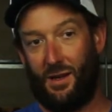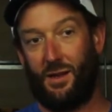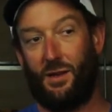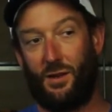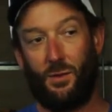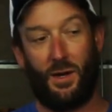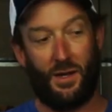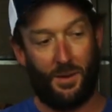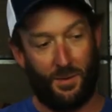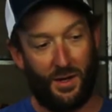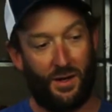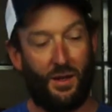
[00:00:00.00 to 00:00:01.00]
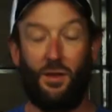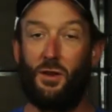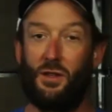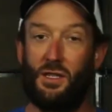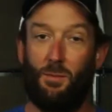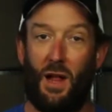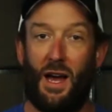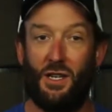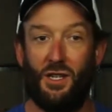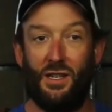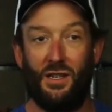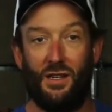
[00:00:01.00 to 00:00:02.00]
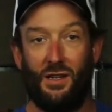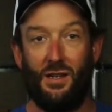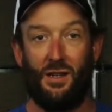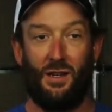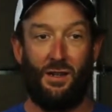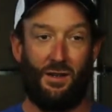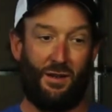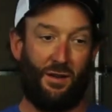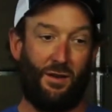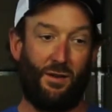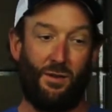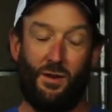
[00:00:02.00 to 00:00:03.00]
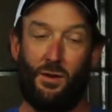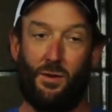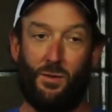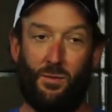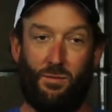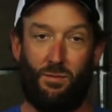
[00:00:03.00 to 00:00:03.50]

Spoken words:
you do end up getting a little splashy. Your